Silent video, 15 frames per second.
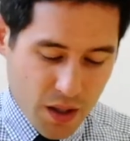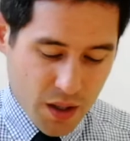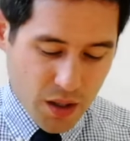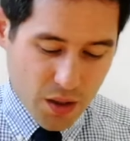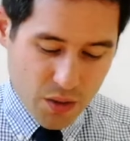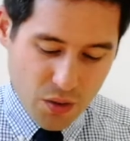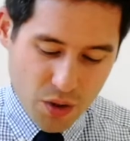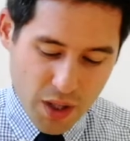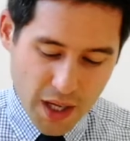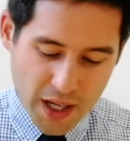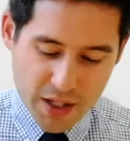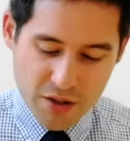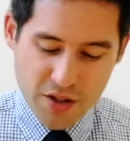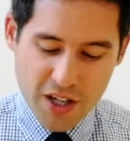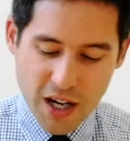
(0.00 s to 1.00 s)
2
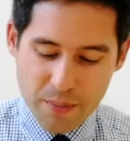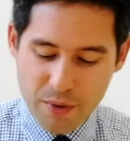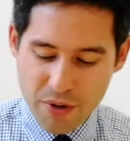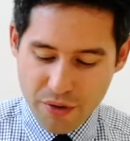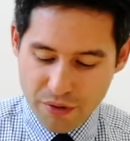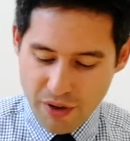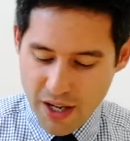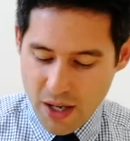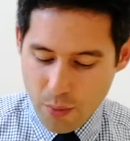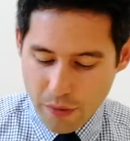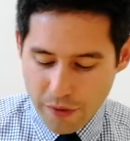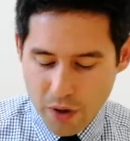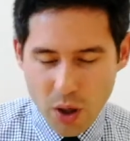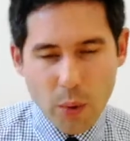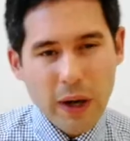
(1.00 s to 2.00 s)
Kings chapter 3.
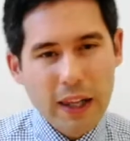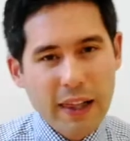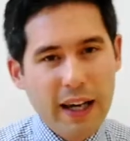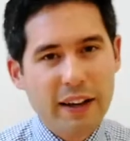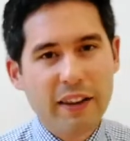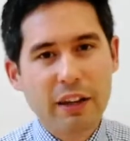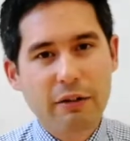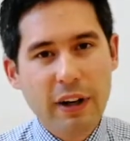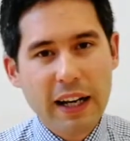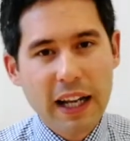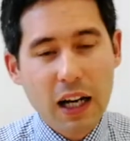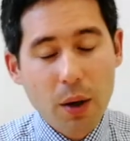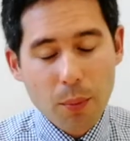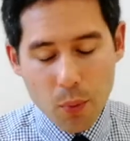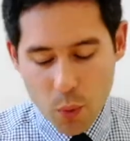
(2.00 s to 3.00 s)
We've got quite a lengthy
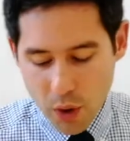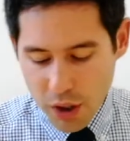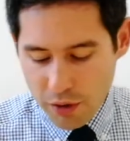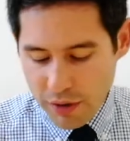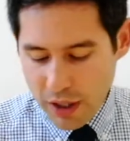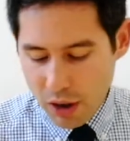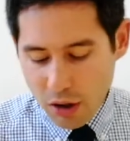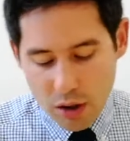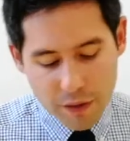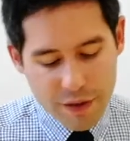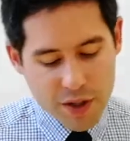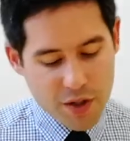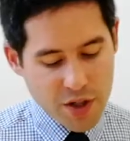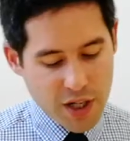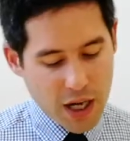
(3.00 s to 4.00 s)
reading. We're going to read all of
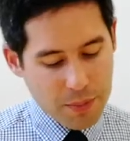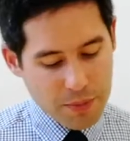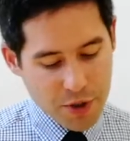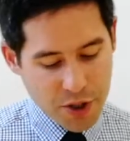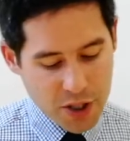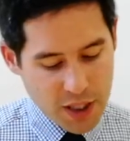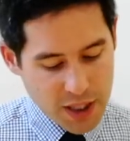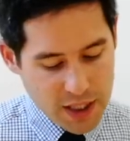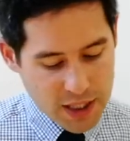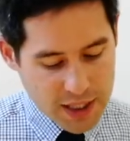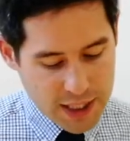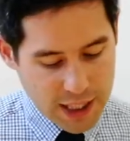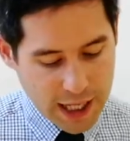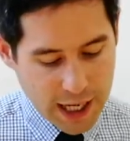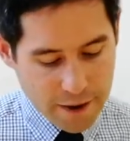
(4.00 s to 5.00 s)
this chapter
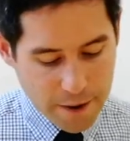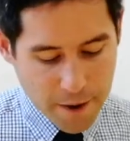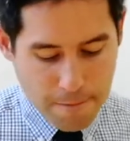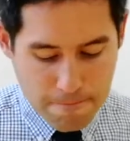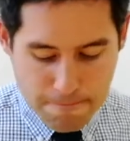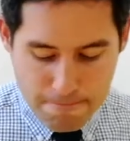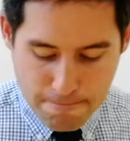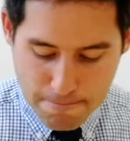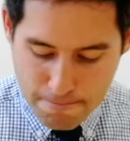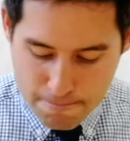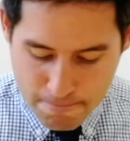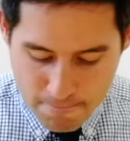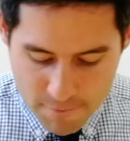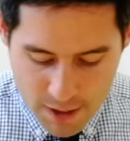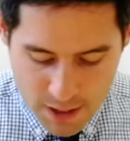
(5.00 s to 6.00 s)
together.
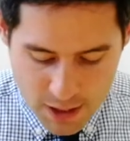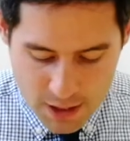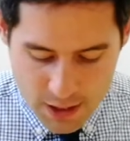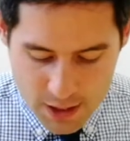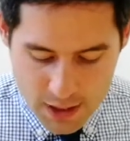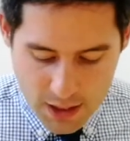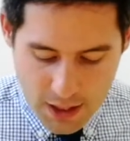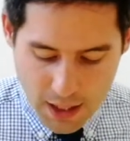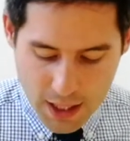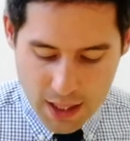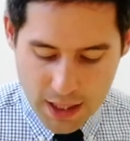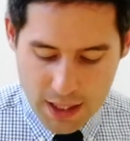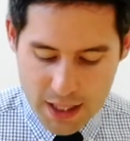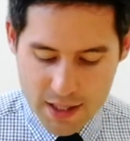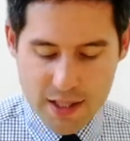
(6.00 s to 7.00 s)

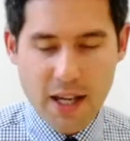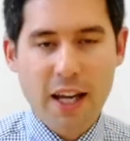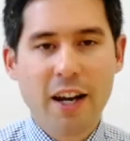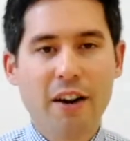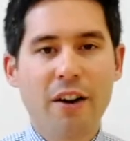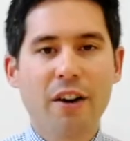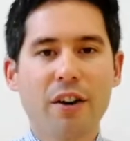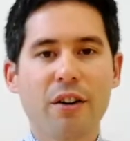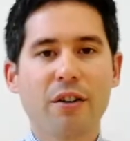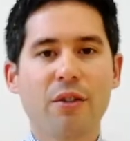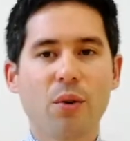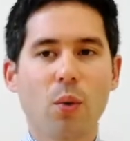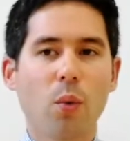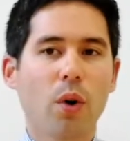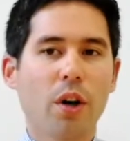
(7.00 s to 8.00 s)
And let us hear
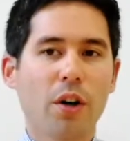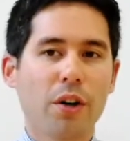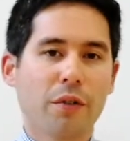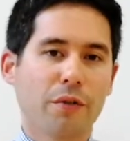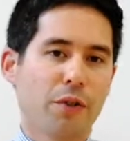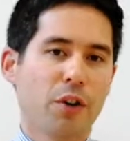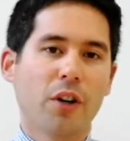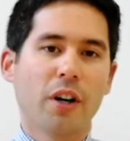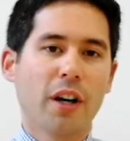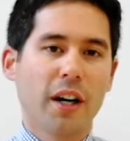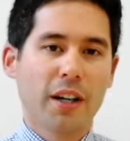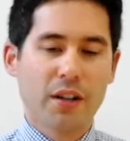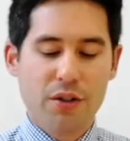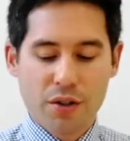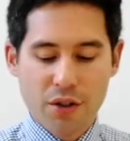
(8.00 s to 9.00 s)
the word of
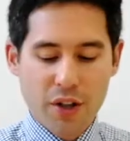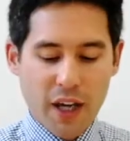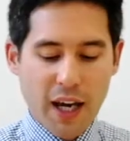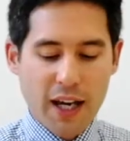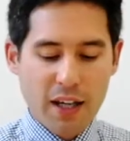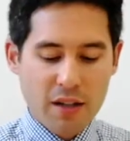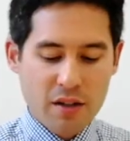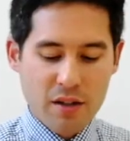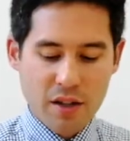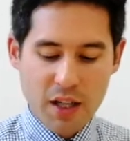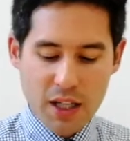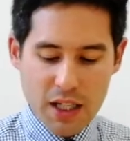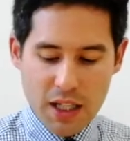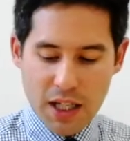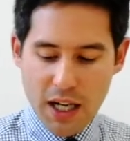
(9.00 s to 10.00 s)
God. 2 Kings
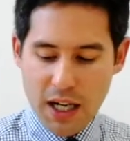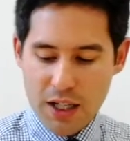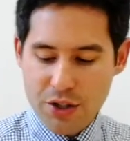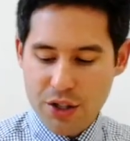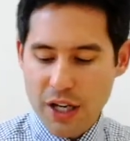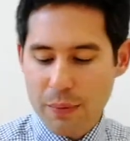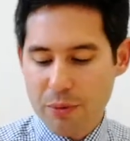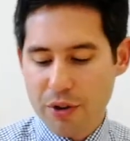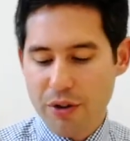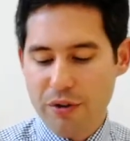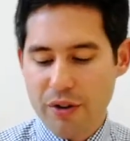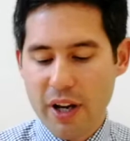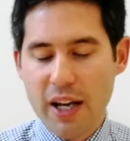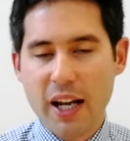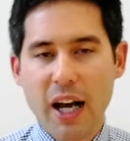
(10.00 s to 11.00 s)
and chapter
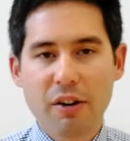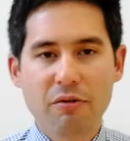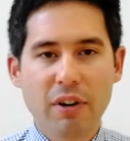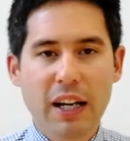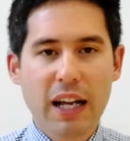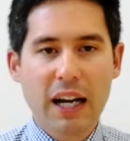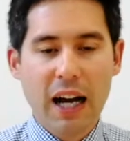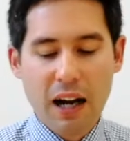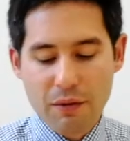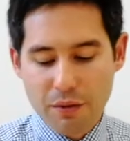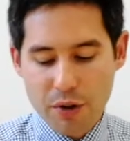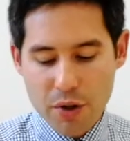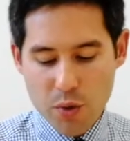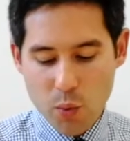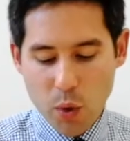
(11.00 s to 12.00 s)
3, and reading at
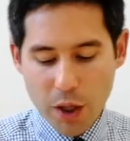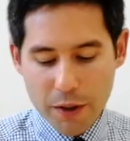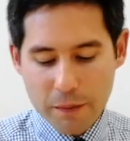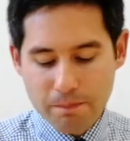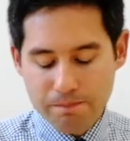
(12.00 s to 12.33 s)
verse 1.